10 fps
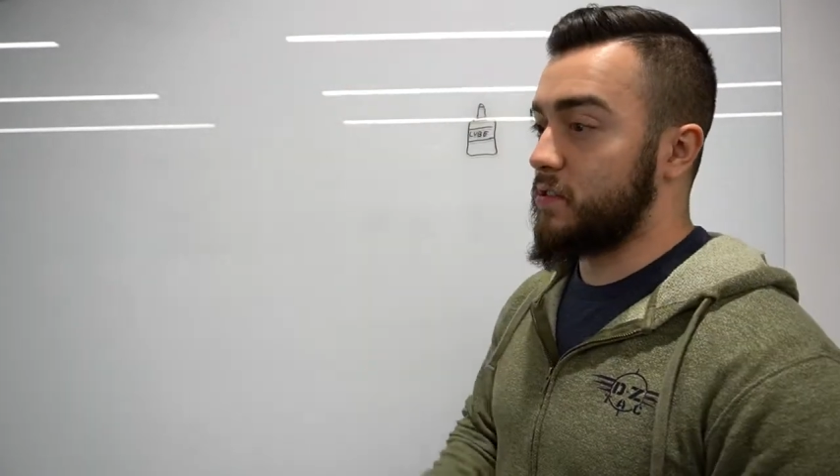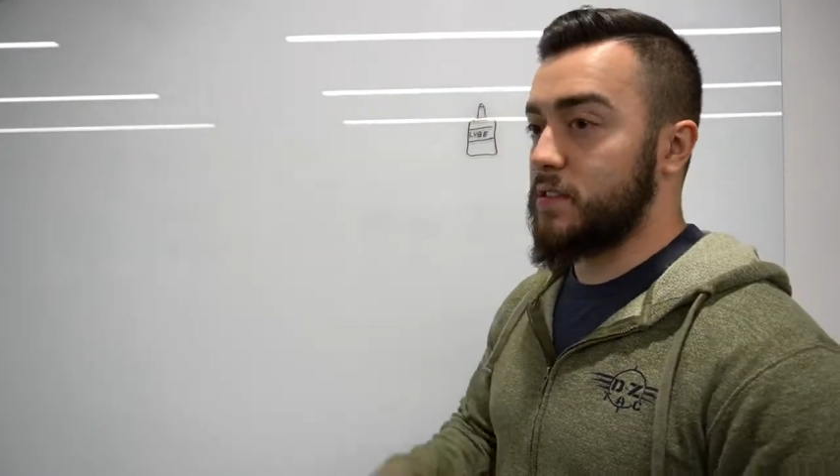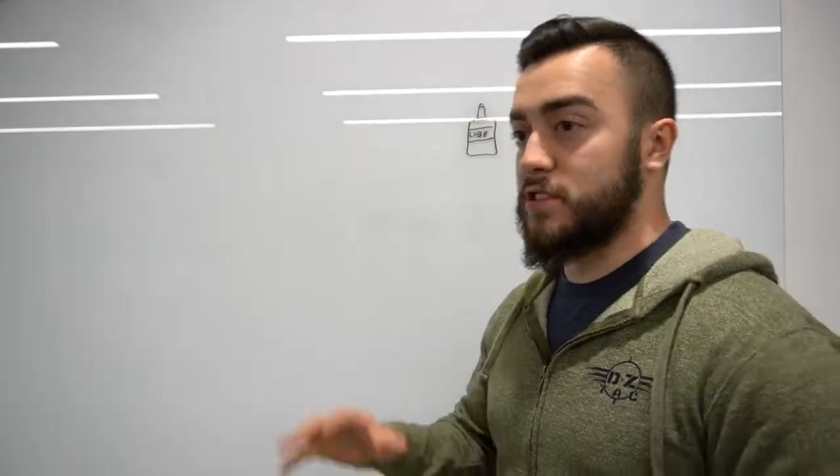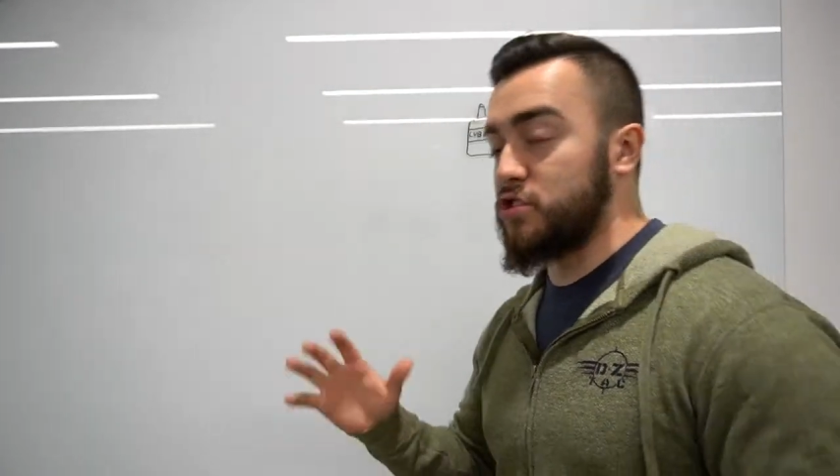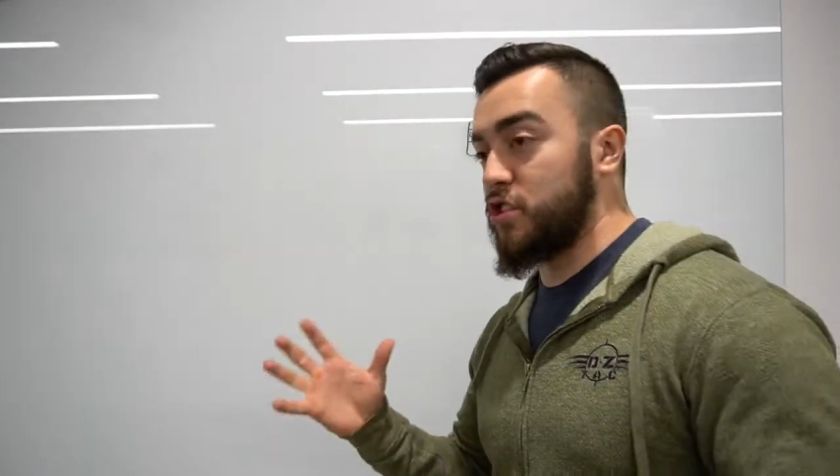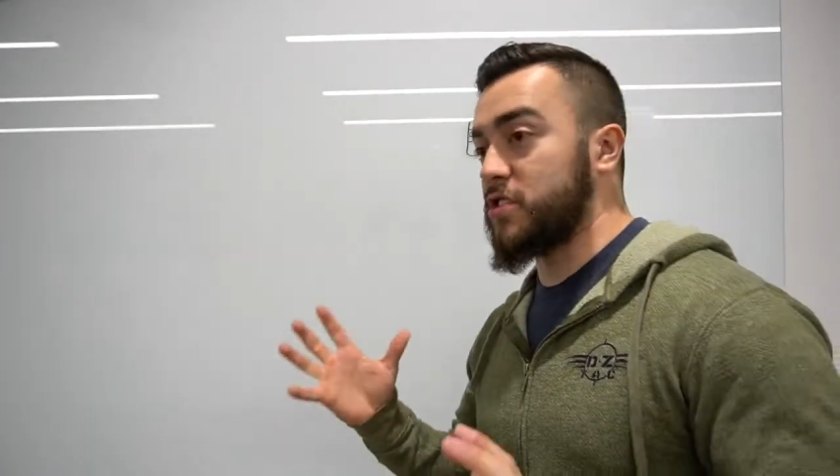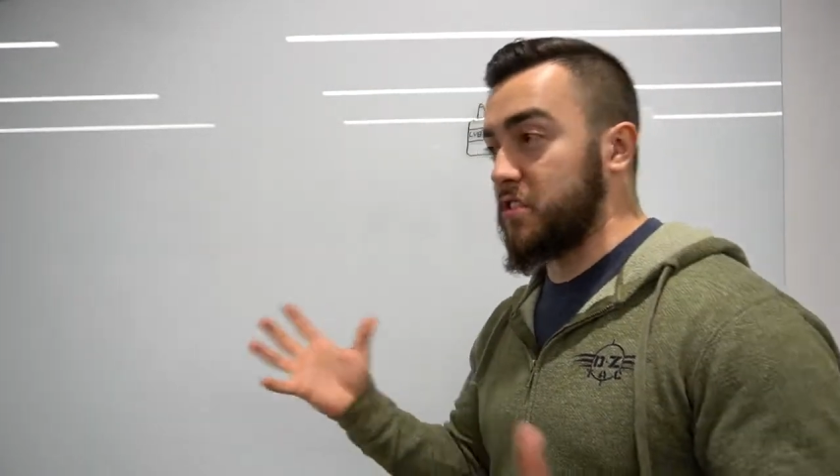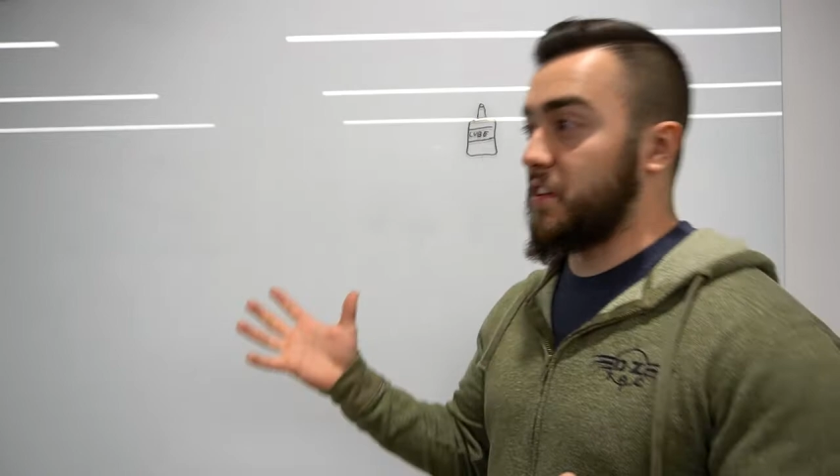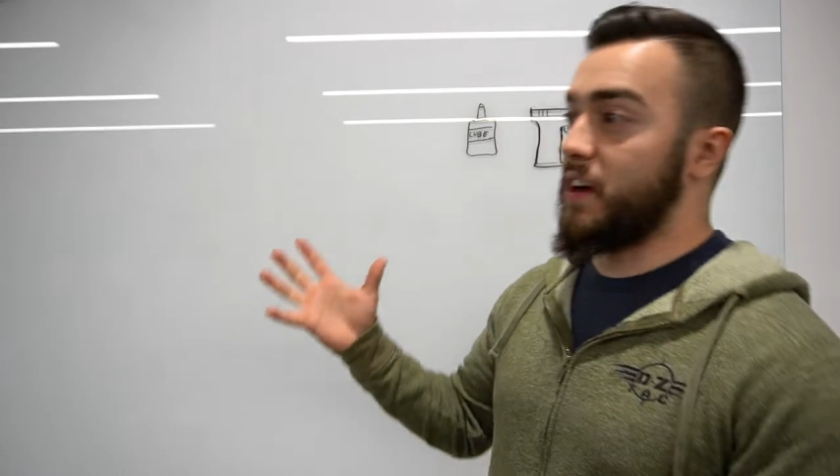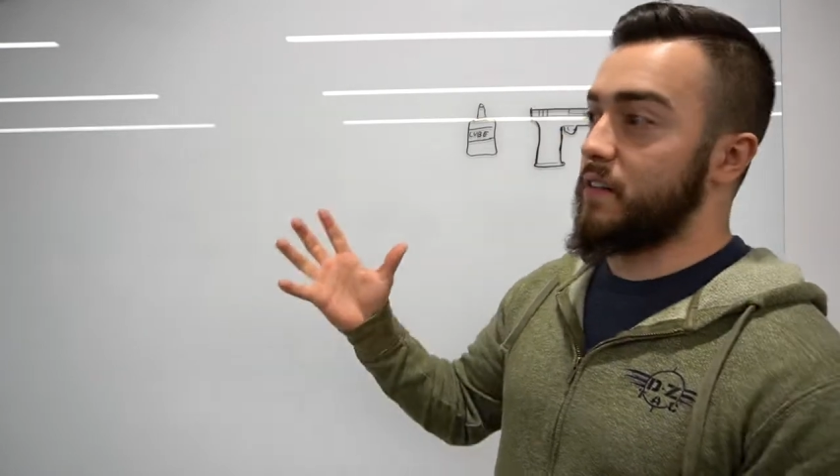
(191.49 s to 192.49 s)
It's just
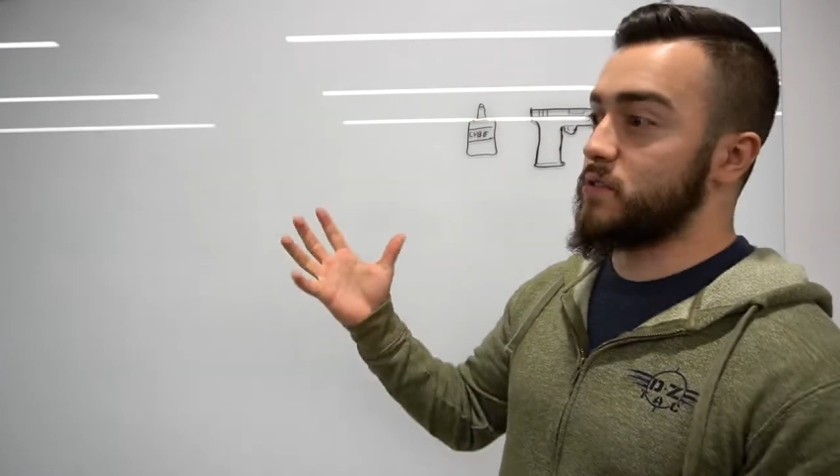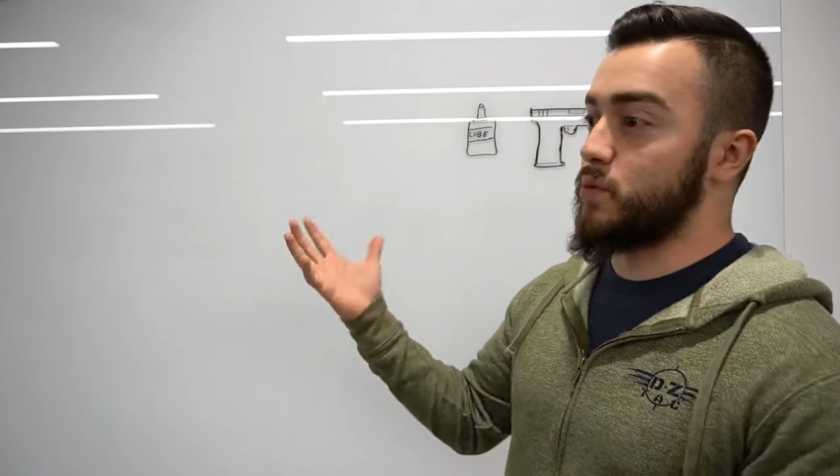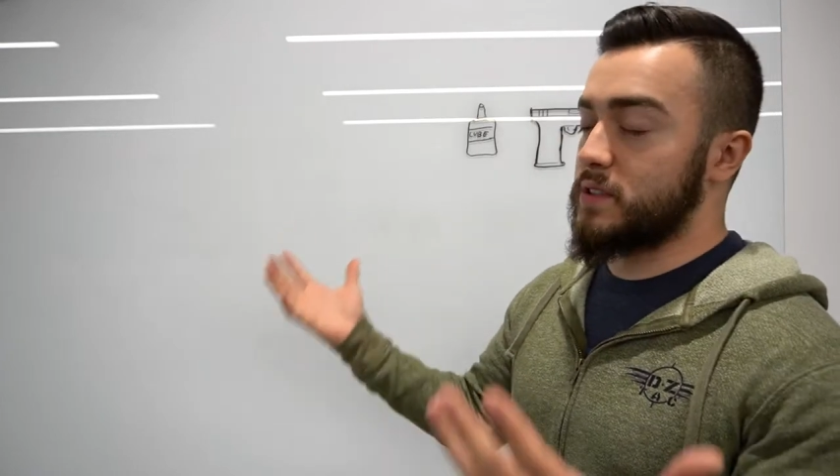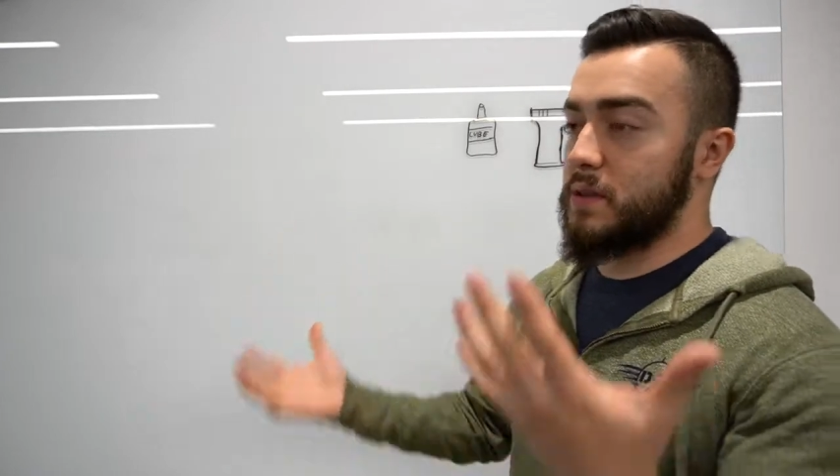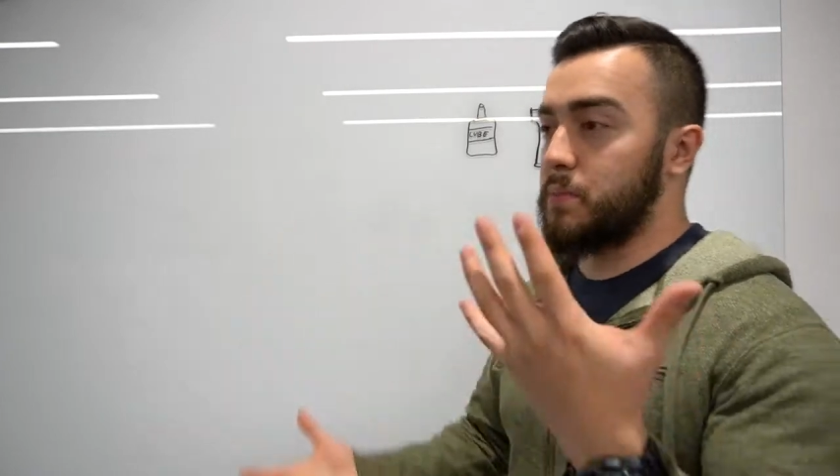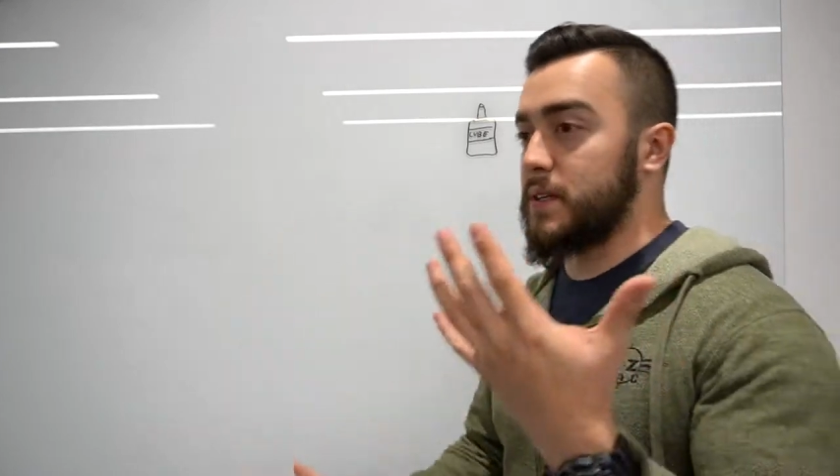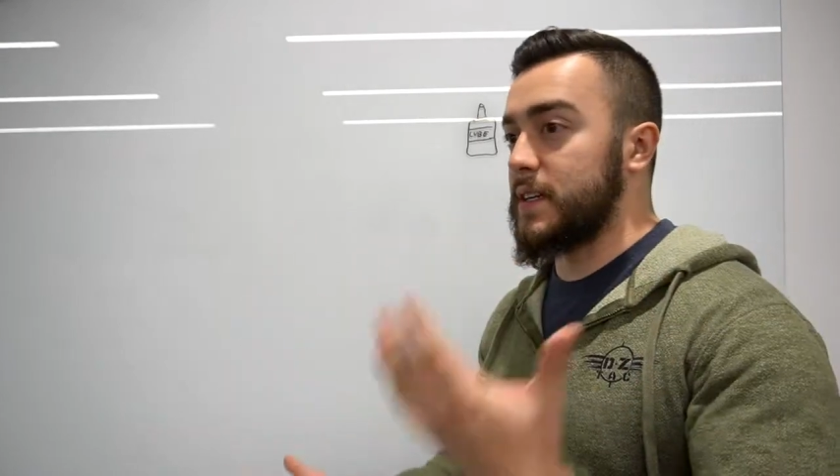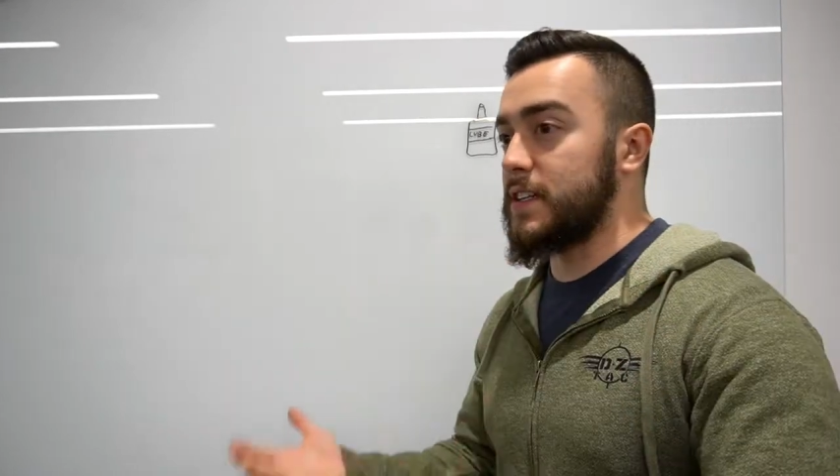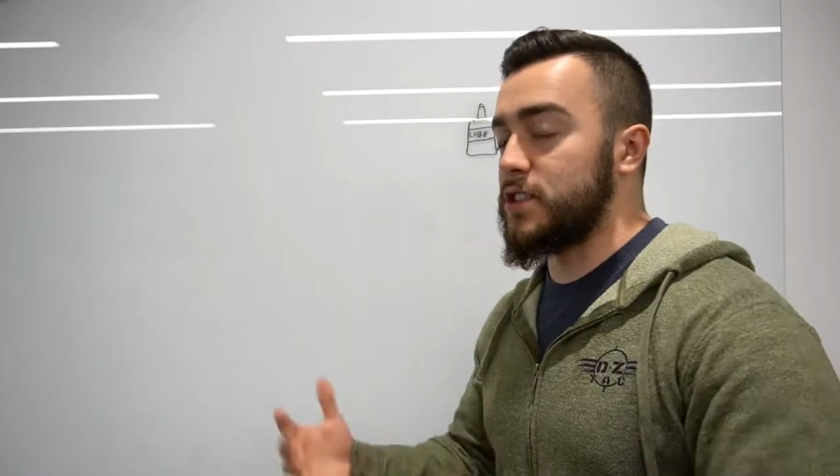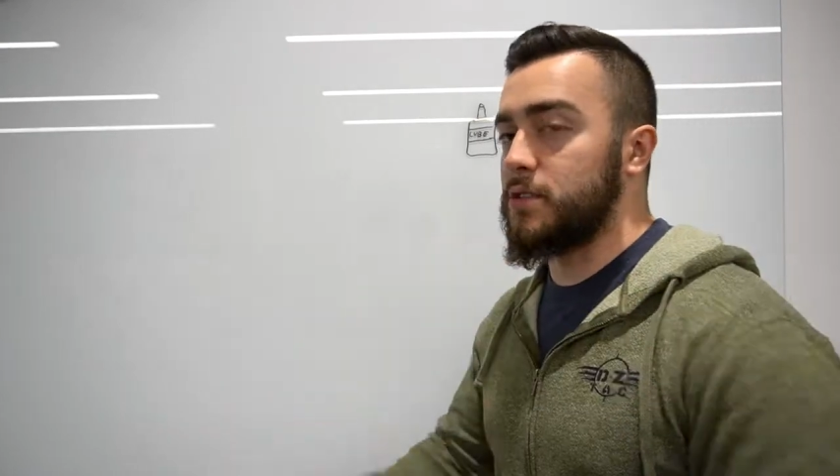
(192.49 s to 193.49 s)
gloves, what's the big
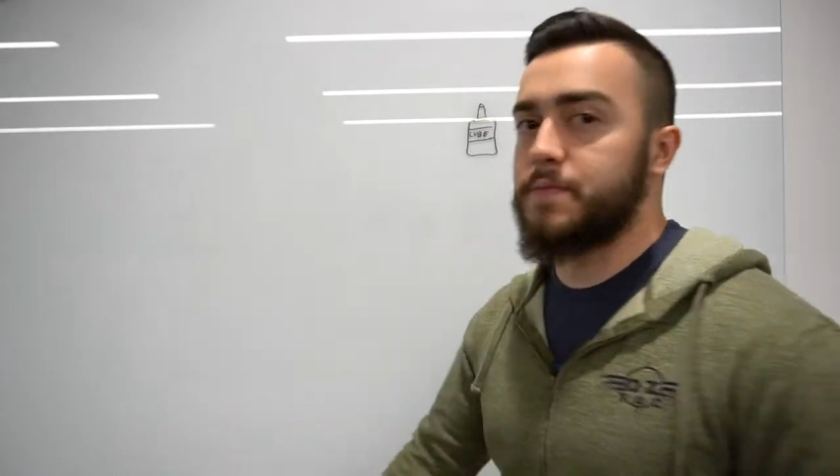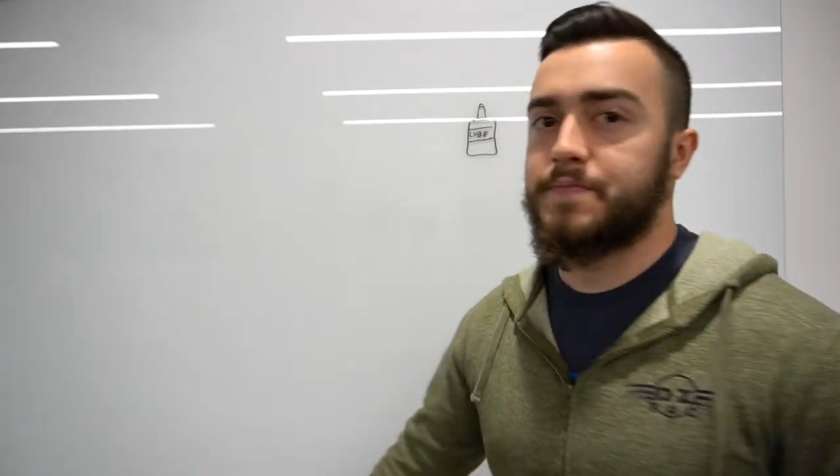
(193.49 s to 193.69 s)
issue?